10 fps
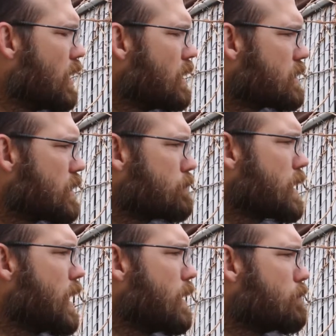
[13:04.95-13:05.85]

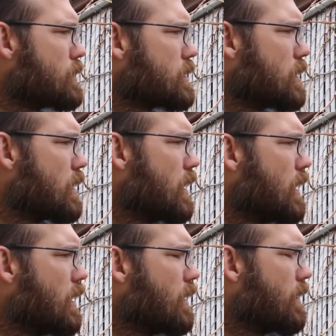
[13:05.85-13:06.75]
Sometimes
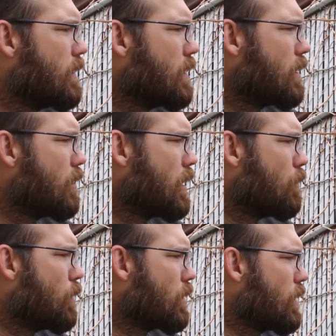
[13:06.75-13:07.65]
what
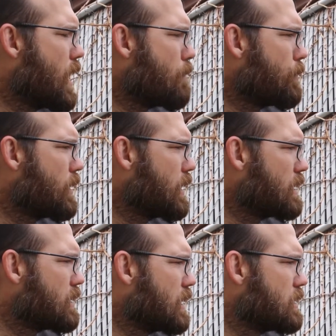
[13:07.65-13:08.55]
will happen
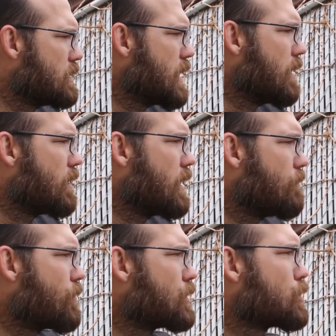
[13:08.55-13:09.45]
is that
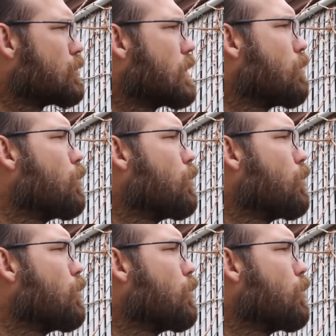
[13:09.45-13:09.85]
first one